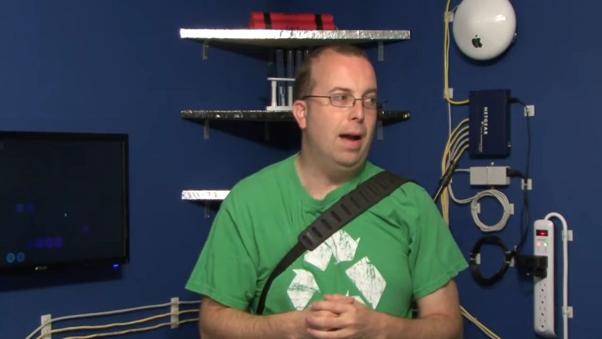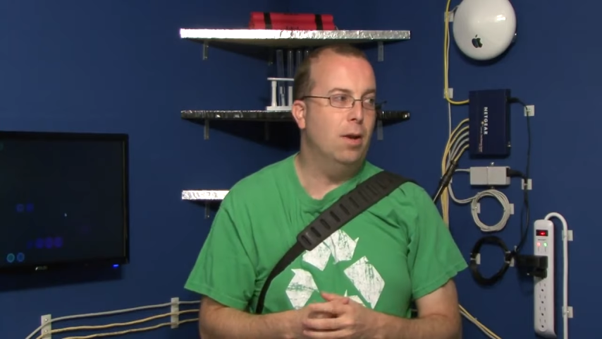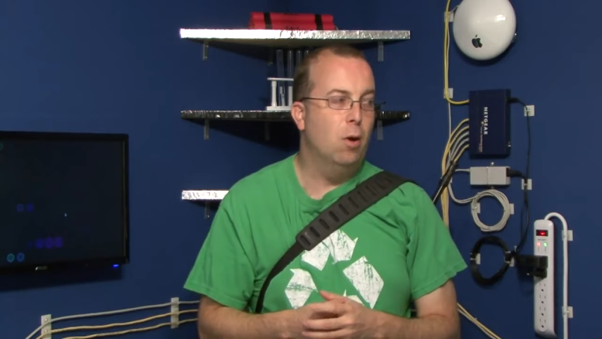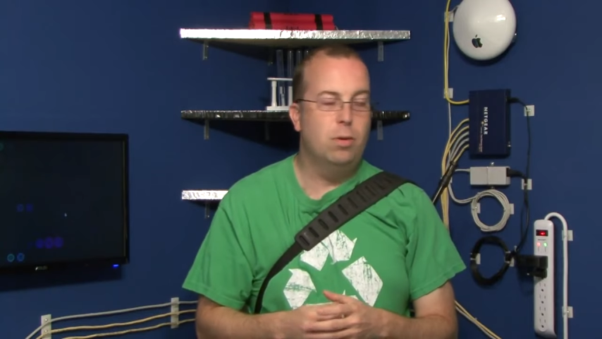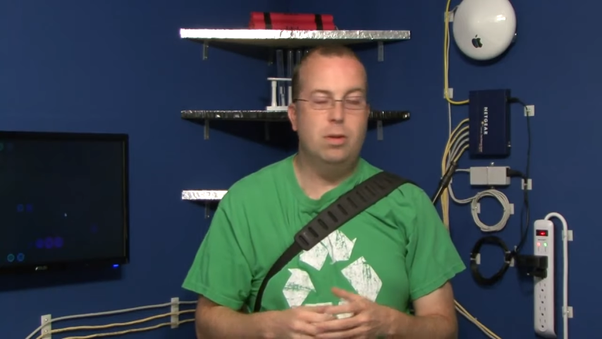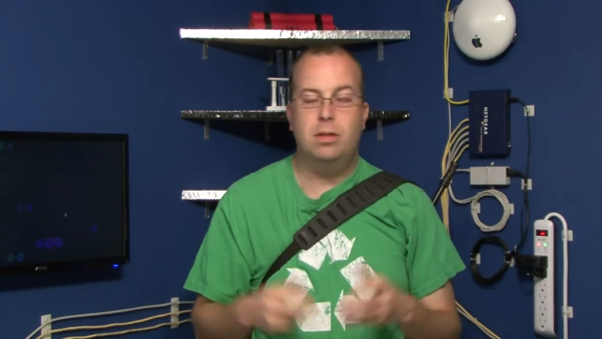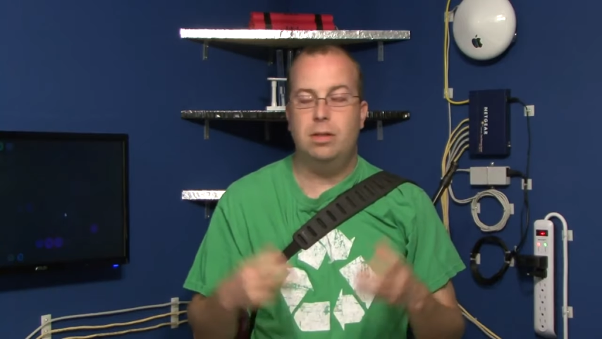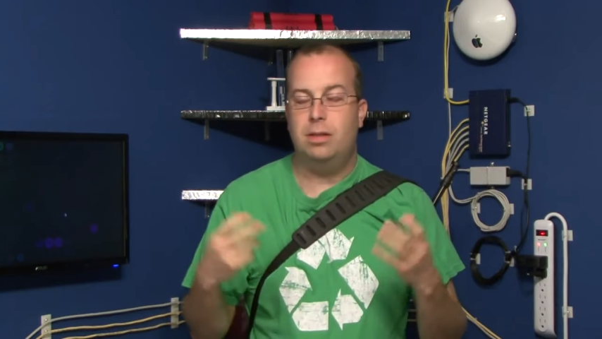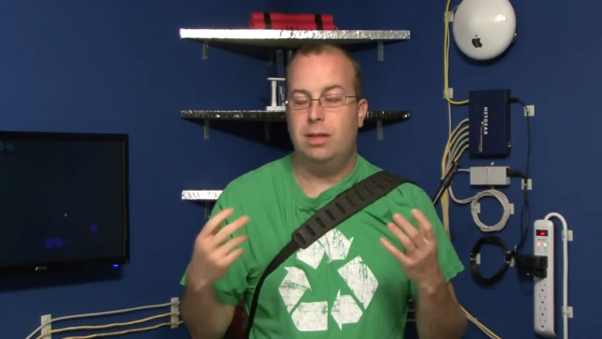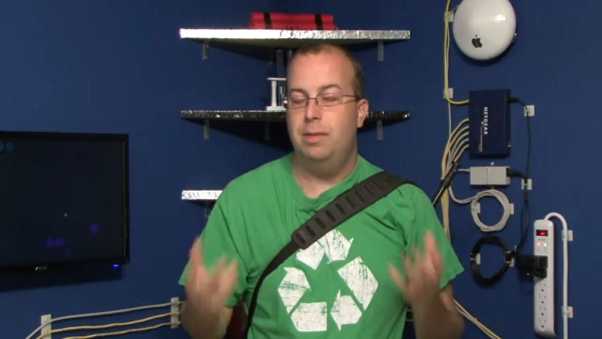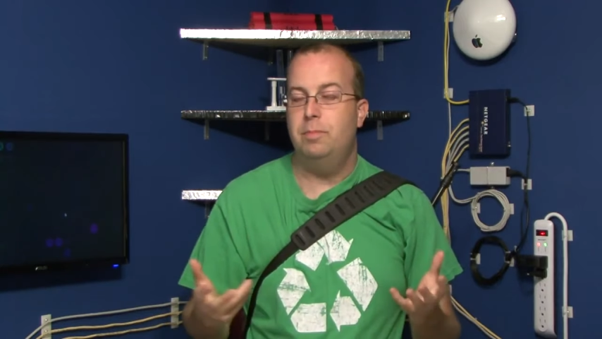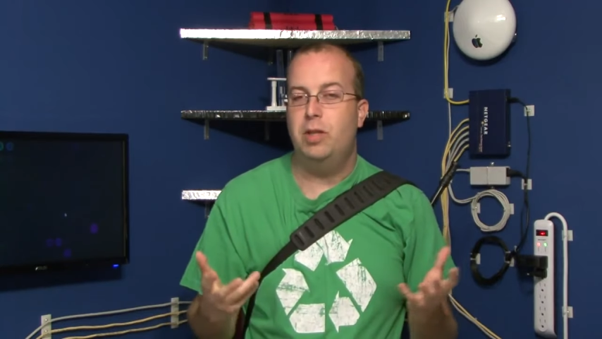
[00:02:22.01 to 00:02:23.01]
I know there's a
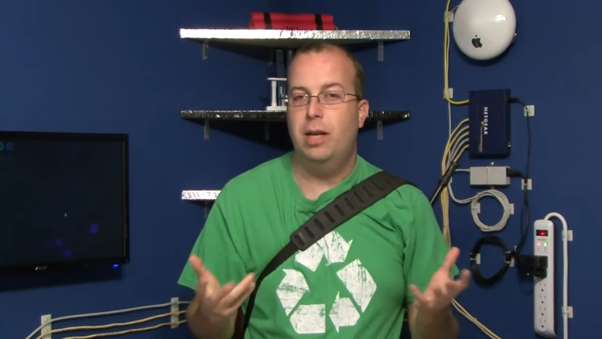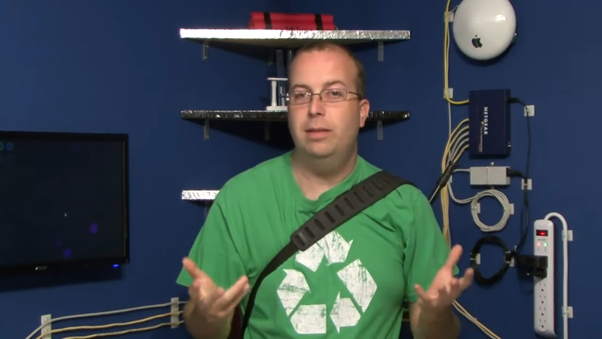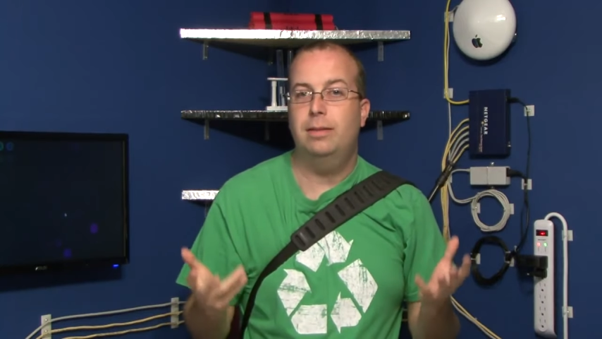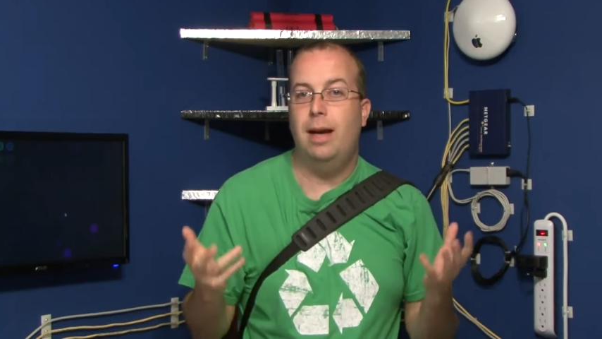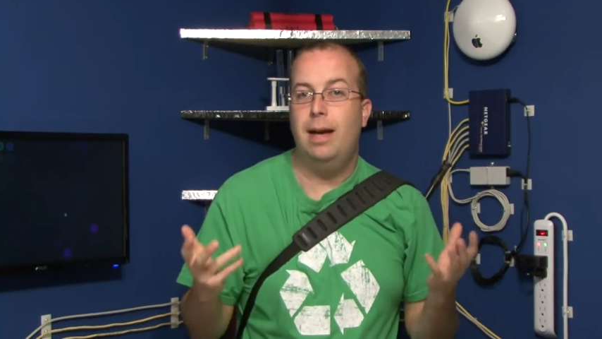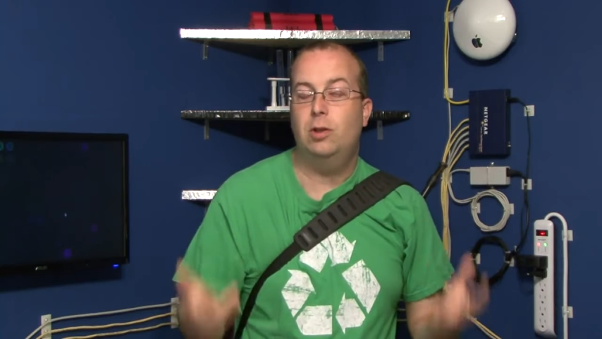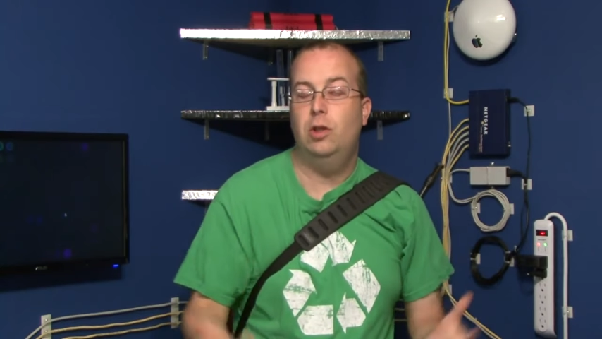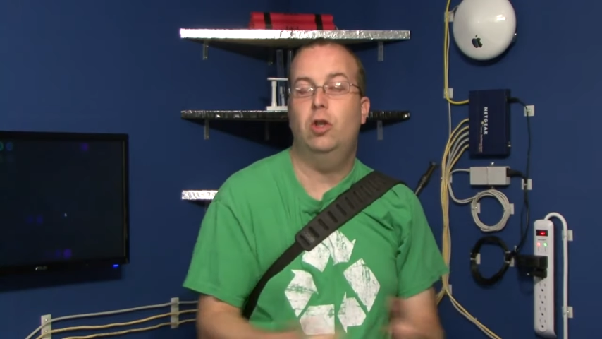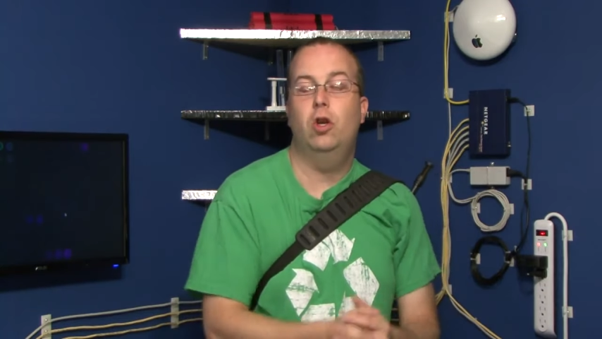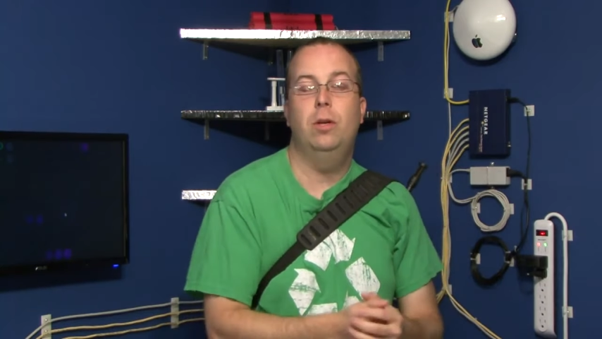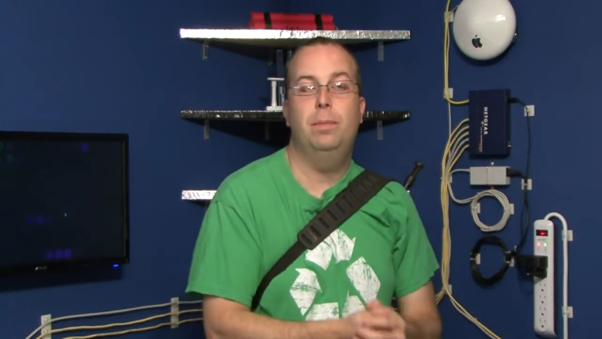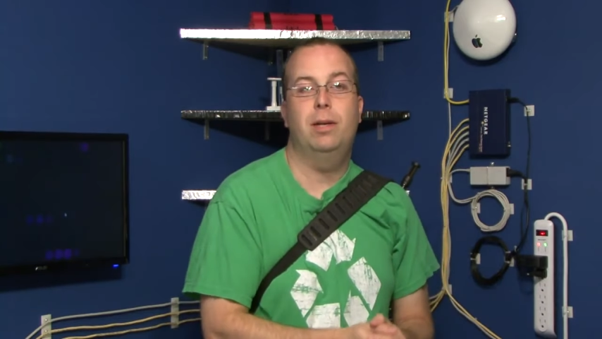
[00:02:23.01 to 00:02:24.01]
slim chance I actually
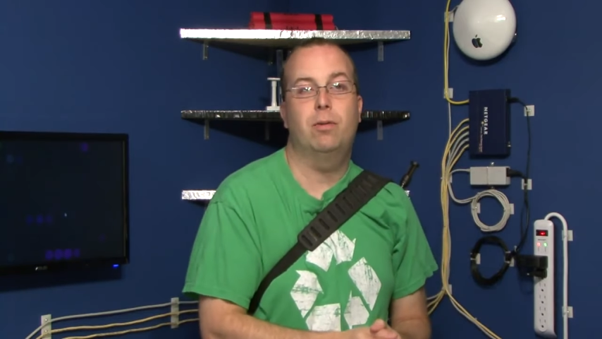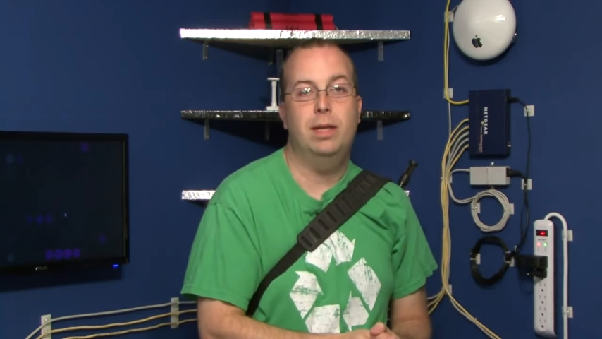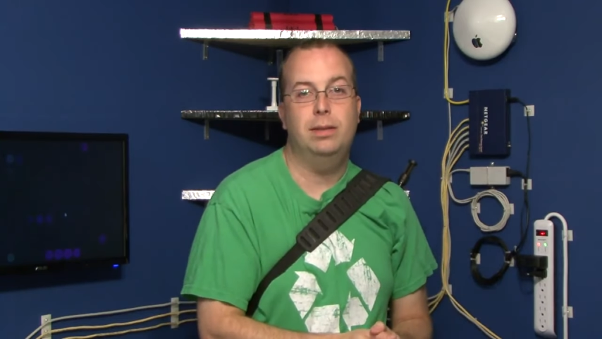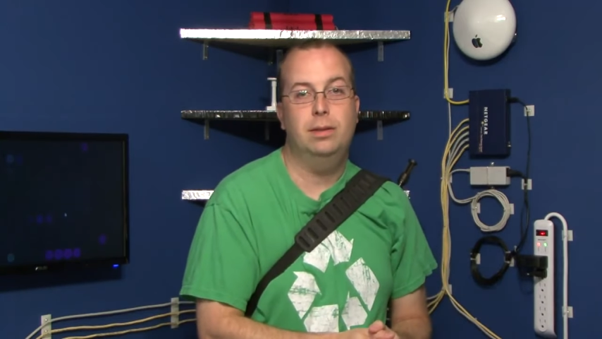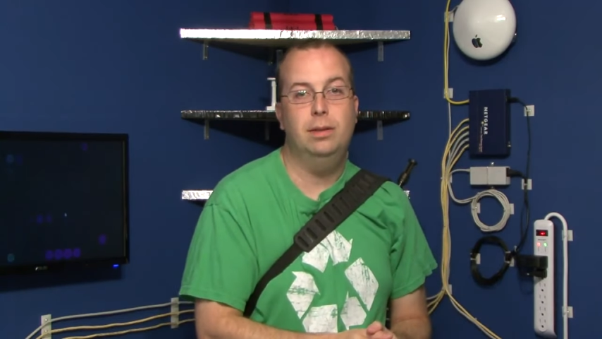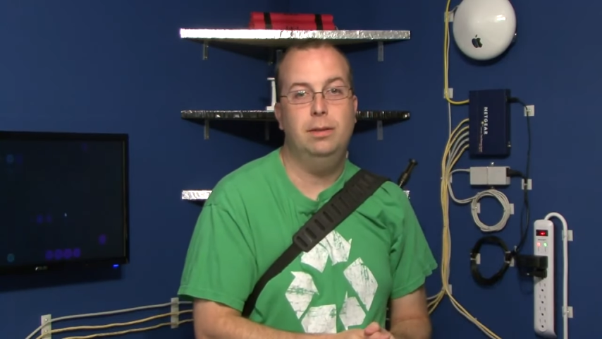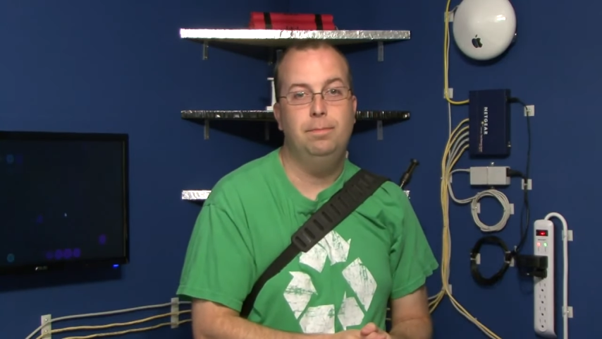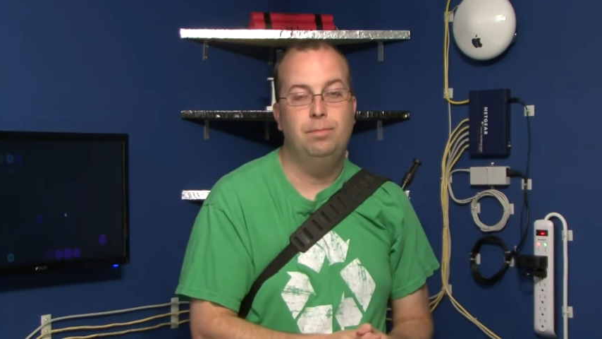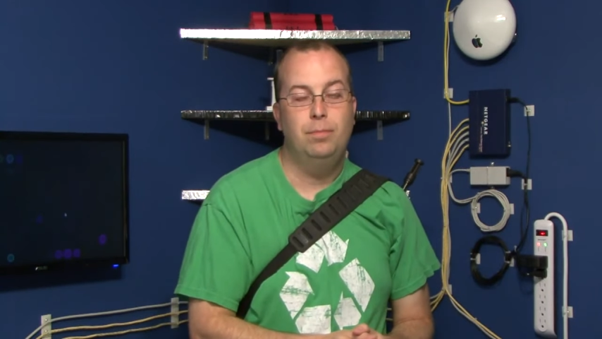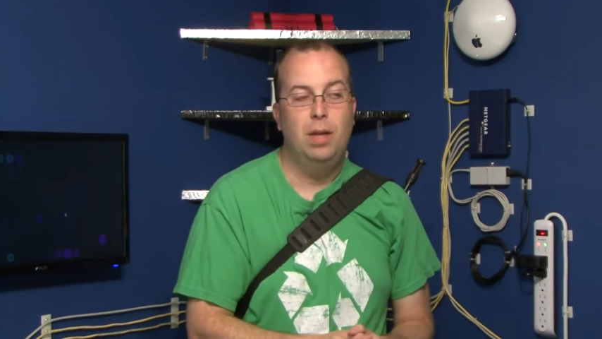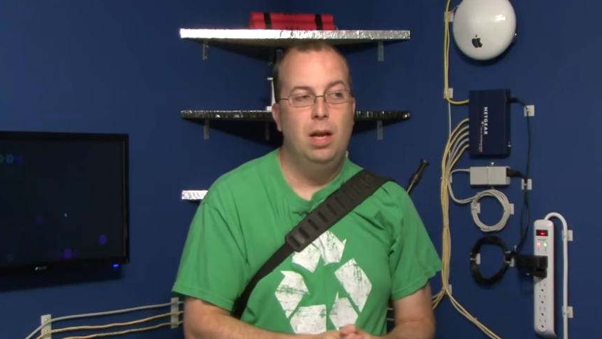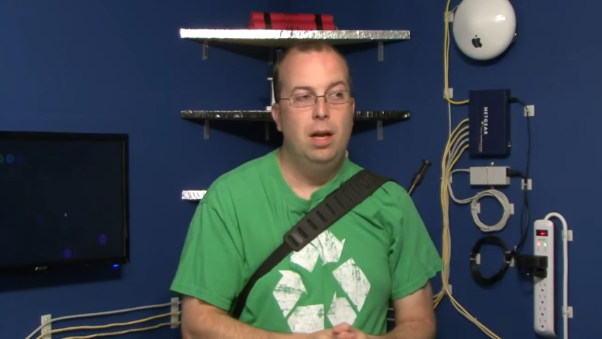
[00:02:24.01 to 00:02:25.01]
could be arrested,
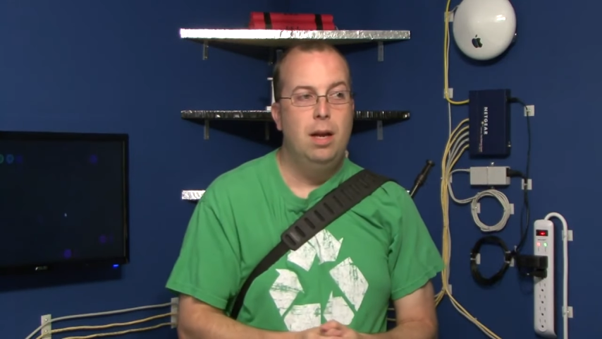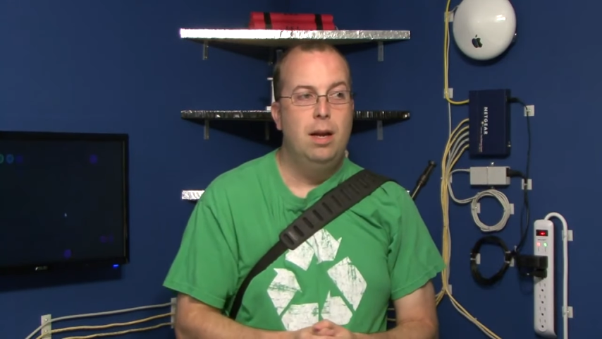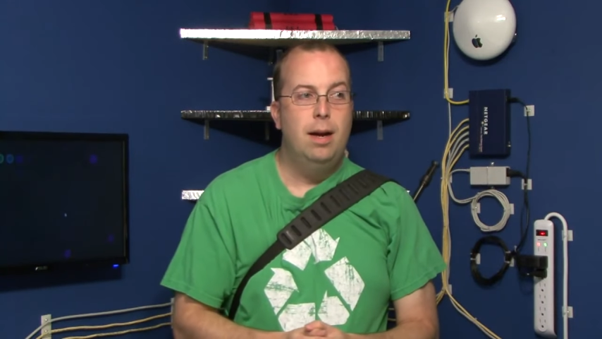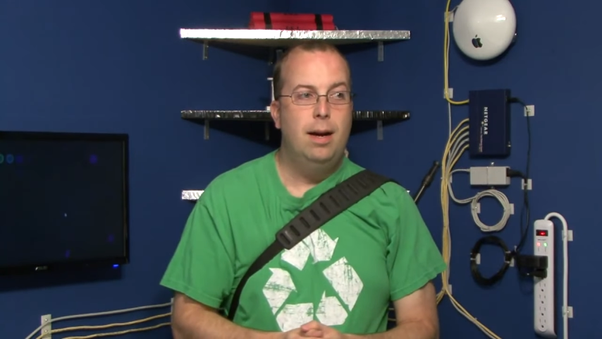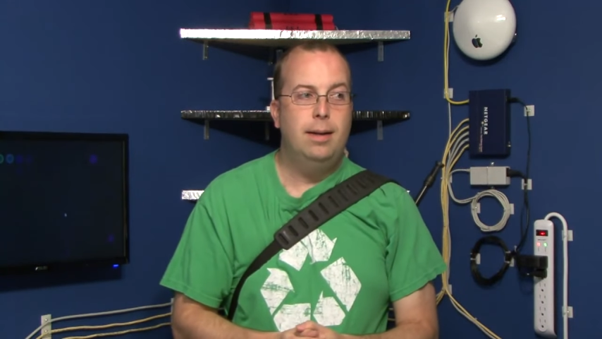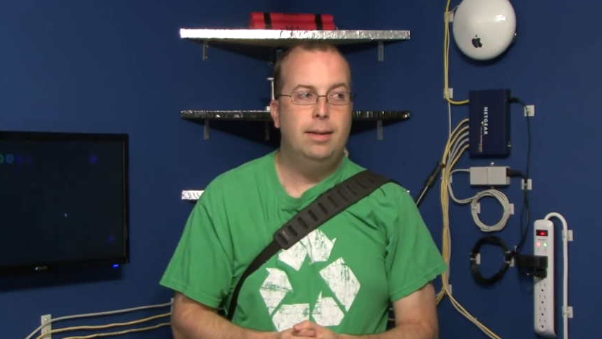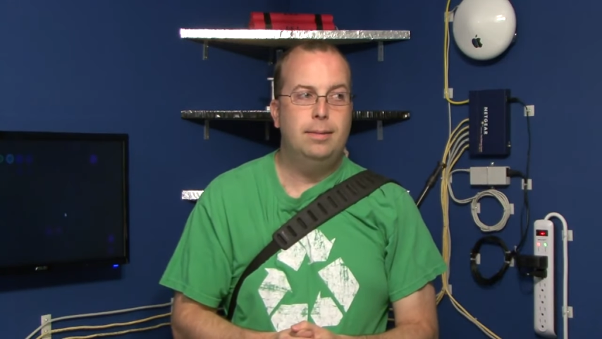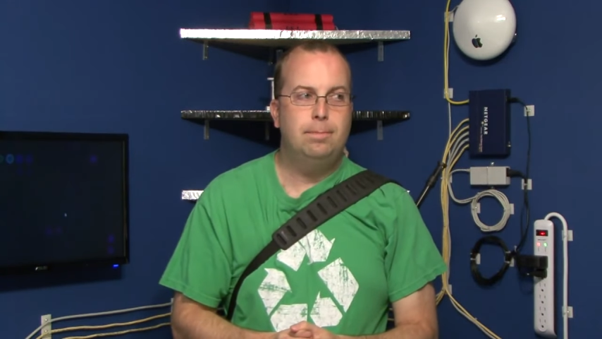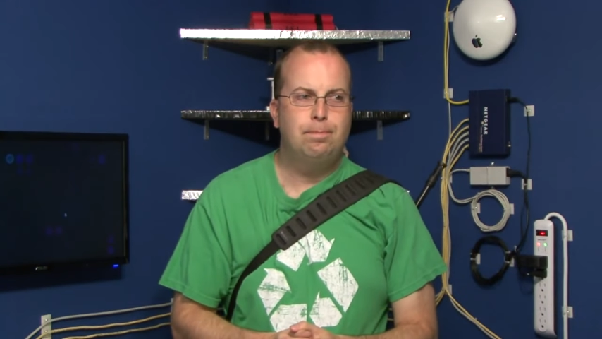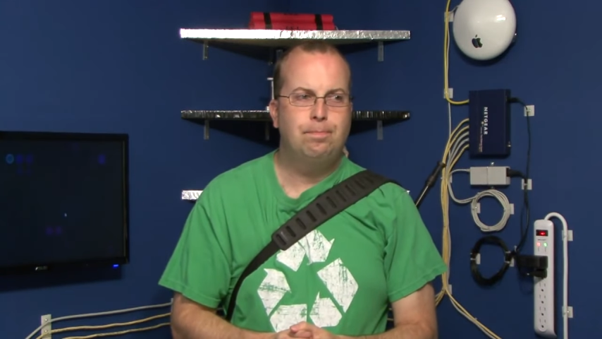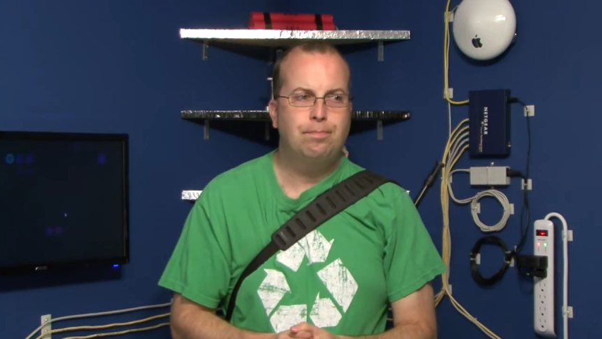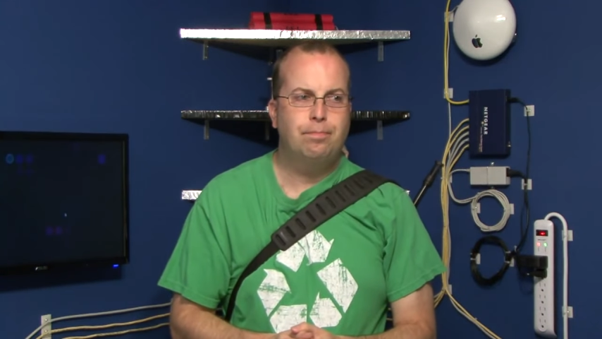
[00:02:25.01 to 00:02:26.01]
there's